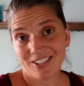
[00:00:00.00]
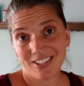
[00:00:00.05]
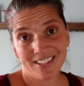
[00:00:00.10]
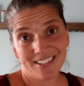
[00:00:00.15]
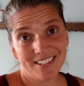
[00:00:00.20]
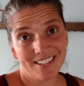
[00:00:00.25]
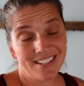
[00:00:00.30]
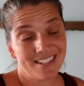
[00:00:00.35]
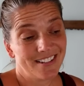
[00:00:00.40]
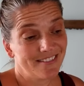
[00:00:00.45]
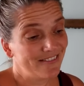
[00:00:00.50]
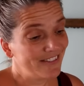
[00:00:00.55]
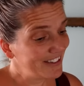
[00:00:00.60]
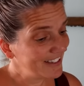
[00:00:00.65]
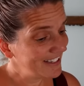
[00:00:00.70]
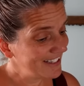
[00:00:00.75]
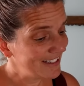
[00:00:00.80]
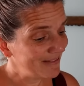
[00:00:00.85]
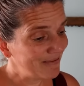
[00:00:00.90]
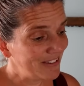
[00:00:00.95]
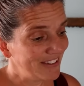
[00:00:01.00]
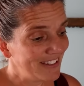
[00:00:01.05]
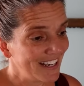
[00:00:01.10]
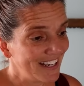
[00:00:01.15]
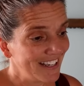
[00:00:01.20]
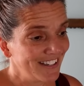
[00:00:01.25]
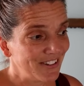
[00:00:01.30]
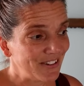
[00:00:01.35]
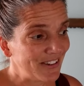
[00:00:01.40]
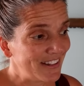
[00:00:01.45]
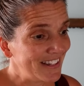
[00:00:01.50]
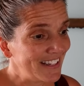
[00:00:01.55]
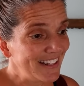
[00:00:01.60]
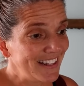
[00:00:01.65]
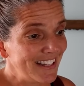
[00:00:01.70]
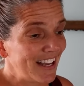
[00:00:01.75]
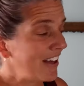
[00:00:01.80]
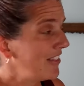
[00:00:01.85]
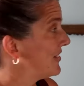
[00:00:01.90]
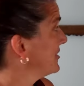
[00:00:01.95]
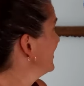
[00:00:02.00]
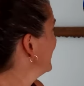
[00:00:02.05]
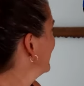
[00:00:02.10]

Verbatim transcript: we're gonna have dinner tonight. It's a very simple day. So I think